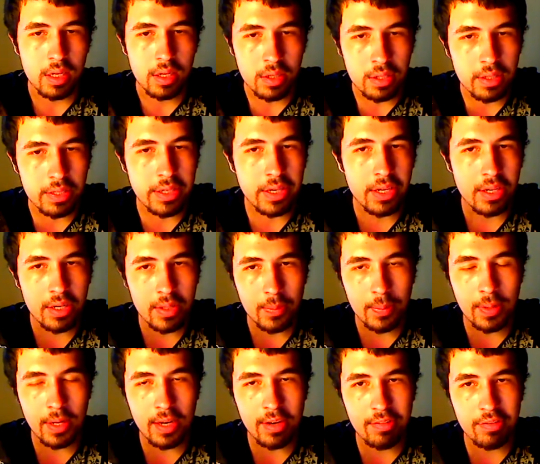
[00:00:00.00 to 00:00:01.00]
cookie cutter
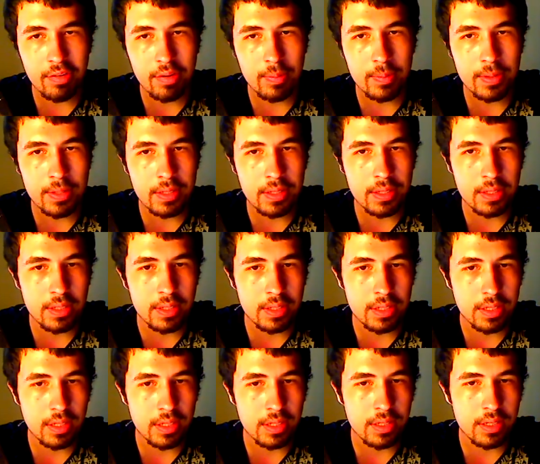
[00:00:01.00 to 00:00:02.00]
platformer
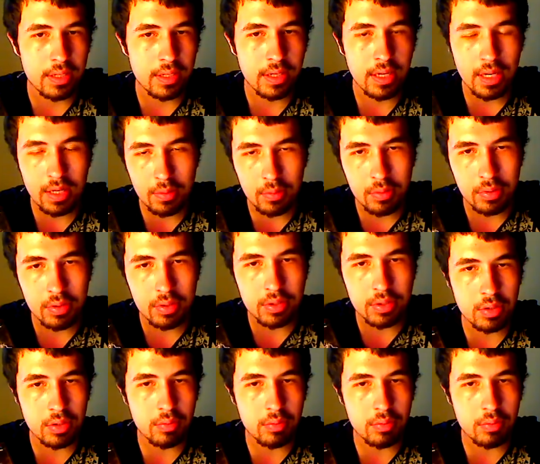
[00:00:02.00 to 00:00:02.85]
and God of War